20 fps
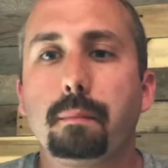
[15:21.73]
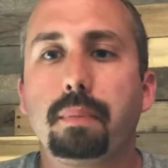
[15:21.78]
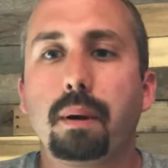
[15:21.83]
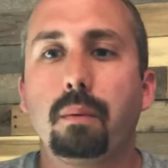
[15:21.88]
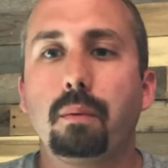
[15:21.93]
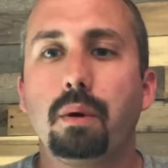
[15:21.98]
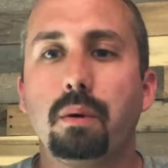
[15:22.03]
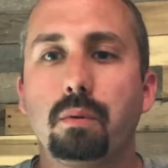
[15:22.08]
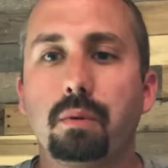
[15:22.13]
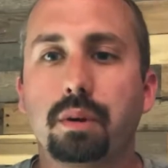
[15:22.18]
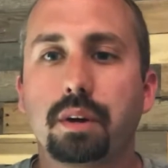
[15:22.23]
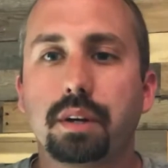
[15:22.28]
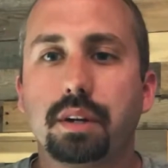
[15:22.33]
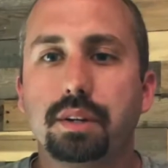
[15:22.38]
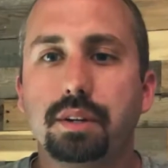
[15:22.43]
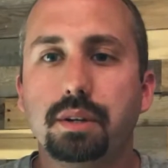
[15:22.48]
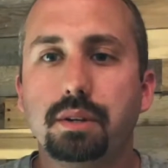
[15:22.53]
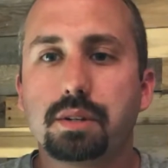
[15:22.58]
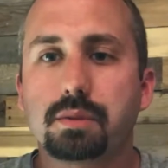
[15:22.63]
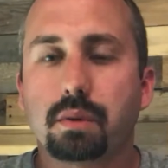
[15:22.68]
but what we're going
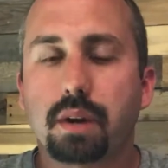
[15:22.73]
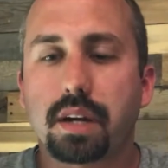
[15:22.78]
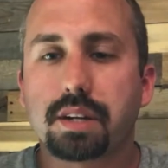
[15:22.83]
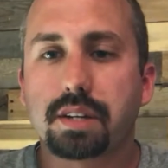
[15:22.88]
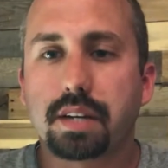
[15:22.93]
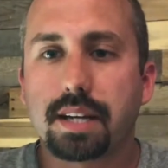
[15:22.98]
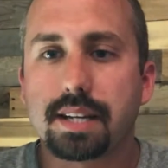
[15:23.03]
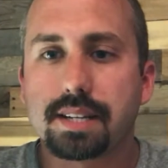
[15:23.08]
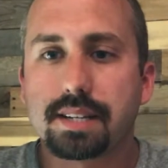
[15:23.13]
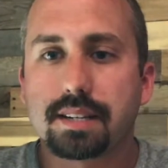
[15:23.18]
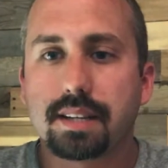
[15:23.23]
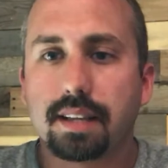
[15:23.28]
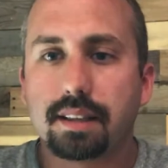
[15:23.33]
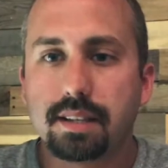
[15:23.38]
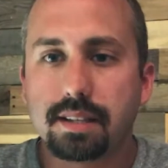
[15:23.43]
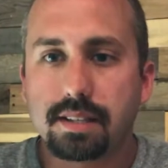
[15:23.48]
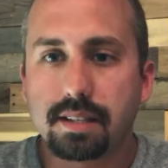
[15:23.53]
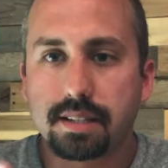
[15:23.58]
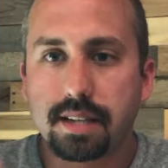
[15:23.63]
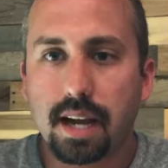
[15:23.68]
to do is we're actually going to set
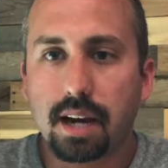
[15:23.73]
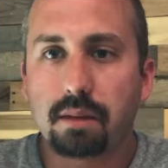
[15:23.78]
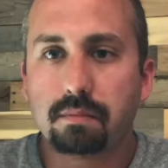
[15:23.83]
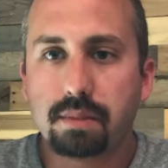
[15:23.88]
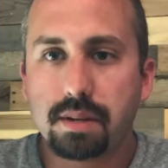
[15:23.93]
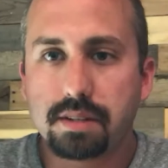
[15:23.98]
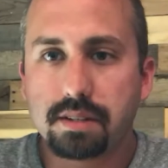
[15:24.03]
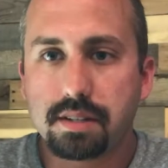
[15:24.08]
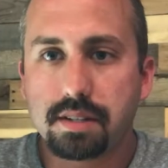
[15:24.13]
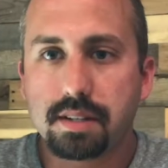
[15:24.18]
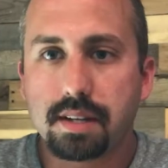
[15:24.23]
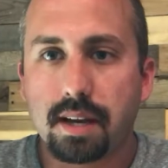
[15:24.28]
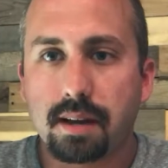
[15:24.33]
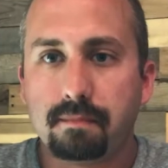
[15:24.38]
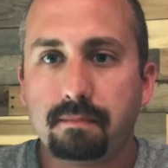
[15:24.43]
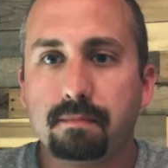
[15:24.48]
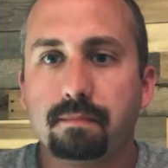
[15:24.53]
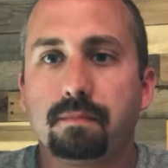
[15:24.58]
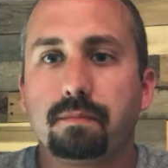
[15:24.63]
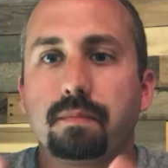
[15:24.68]
this entire business
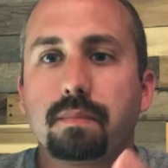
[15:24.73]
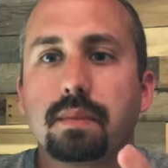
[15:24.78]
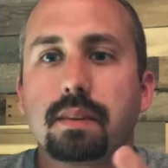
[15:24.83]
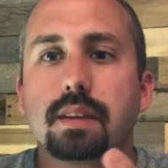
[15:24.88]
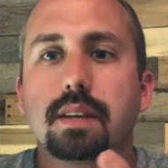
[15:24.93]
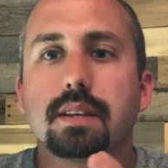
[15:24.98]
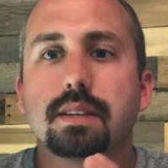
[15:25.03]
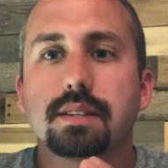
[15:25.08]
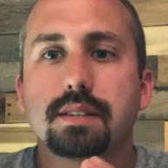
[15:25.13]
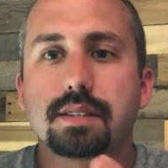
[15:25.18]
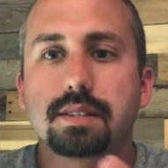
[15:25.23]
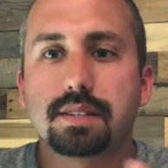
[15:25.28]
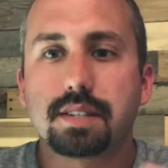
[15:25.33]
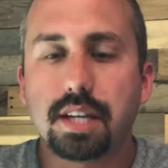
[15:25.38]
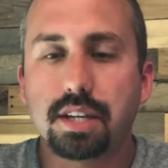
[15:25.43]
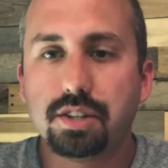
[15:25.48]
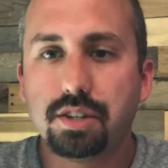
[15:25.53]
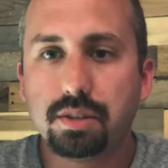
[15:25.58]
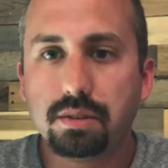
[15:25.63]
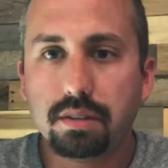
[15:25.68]
up,
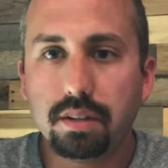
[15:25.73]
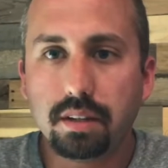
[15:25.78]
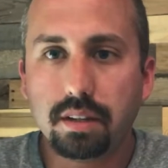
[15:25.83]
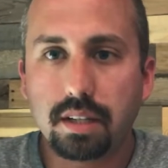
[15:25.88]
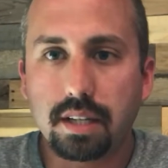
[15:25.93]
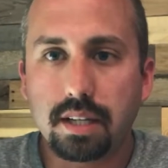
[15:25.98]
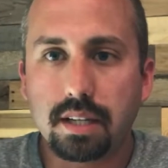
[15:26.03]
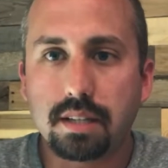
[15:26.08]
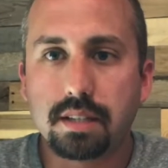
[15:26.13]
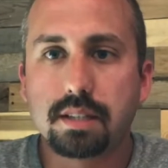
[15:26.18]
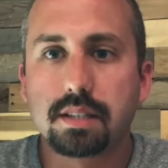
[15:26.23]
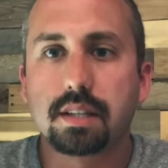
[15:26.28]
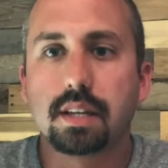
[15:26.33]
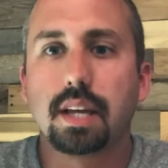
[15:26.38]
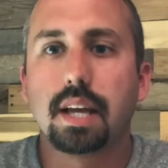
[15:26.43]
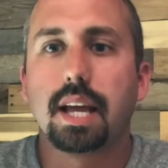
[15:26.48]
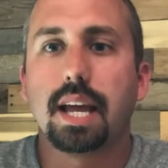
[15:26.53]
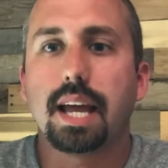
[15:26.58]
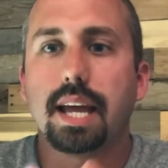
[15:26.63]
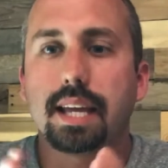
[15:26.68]
send you the
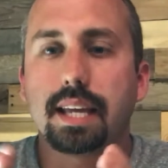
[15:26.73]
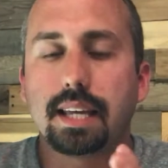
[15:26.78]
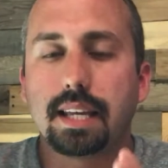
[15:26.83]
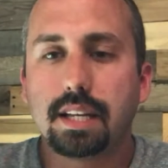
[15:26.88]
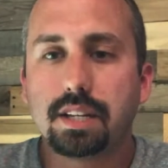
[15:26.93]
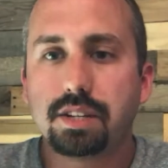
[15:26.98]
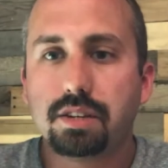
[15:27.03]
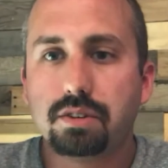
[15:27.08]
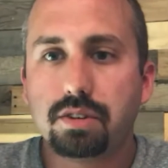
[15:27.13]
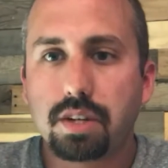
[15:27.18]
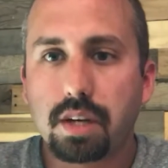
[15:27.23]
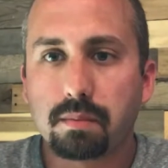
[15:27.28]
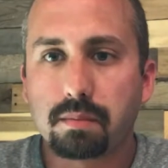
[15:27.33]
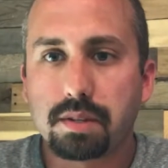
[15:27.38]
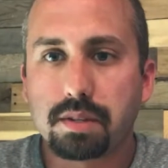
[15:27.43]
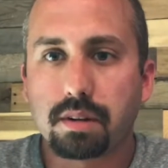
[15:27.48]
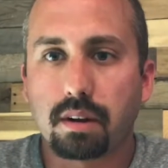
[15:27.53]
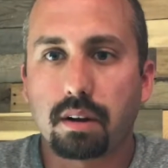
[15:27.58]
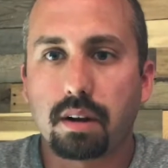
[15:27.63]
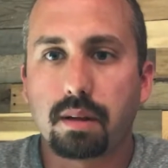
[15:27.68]
leads, and get you jump
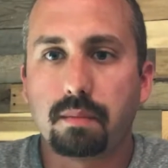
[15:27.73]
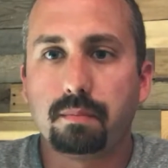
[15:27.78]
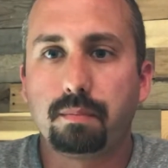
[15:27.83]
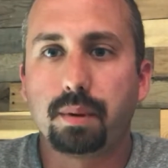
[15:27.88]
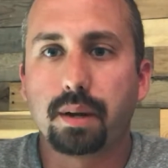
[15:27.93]
started.